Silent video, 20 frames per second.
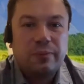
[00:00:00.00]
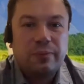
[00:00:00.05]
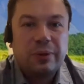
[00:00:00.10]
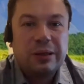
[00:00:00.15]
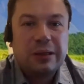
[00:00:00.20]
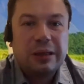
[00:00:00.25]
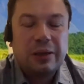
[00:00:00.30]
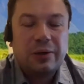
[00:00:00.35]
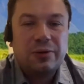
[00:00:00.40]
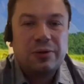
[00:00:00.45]

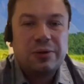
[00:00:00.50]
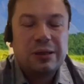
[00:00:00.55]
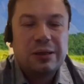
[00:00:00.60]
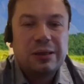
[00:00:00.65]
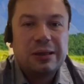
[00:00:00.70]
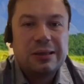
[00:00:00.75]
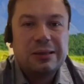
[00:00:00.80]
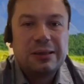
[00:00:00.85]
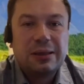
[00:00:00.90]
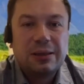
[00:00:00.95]
So there
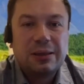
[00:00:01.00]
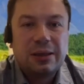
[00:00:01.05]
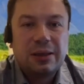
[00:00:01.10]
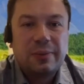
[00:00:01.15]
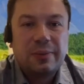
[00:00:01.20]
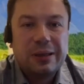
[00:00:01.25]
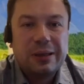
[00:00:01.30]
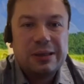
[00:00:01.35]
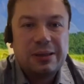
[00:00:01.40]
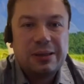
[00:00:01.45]
are
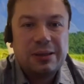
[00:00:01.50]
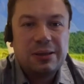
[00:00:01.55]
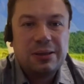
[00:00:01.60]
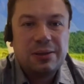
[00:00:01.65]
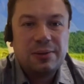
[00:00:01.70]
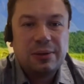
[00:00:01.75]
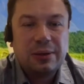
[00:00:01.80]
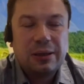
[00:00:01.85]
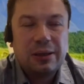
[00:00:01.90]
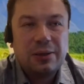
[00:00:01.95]
external
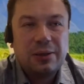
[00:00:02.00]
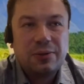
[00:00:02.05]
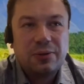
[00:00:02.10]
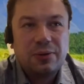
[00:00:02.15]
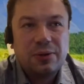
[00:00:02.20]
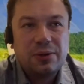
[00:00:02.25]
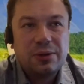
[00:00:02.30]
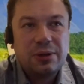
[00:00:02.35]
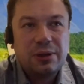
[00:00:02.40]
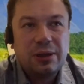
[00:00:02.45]

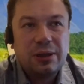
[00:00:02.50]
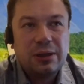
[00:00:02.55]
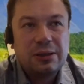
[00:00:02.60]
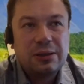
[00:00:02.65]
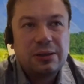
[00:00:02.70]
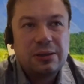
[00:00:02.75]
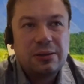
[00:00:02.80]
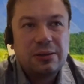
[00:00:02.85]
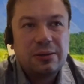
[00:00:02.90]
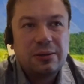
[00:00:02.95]
factors
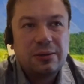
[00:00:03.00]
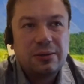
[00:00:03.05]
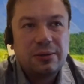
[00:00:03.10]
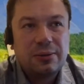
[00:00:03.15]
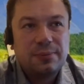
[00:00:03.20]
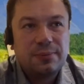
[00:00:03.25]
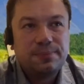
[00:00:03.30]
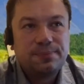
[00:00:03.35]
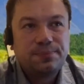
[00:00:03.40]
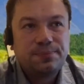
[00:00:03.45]
anyway
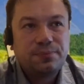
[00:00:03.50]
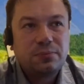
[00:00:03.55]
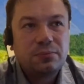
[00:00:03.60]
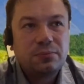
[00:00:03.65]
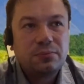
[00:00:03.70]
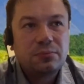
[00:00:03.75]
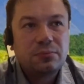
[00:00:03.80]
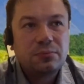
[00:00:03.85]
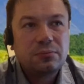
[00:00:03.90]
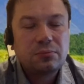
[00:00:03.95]
that
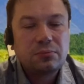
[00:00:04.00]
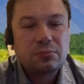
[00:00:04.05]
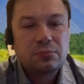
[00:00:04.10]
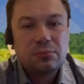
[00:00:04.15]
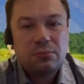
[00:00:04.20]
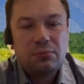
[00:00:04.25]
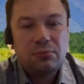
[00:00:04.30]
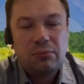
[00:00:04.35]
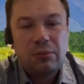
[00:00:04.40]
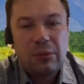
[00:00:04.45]

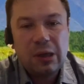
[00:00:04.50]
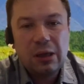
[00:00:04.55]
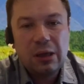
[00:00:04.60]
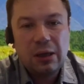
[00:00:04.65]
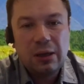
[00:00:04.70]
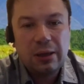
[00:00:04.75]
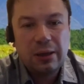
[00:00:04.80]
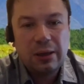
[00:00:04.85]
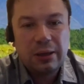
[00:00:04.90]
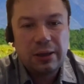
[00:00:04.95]
slow
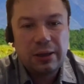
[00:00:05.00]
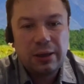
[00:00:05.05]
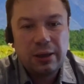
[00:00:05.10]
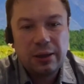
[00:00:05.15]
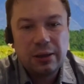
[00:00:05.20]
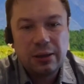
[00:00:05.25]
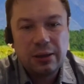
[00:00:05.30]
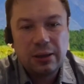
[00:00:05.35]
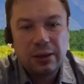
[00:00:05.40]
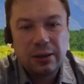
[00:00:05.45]
us
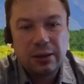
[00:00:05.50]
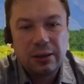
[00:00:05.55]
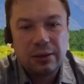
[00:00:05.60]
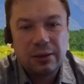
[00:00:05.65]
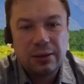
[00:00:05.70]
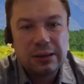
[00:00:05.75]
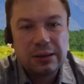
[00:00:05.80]
down.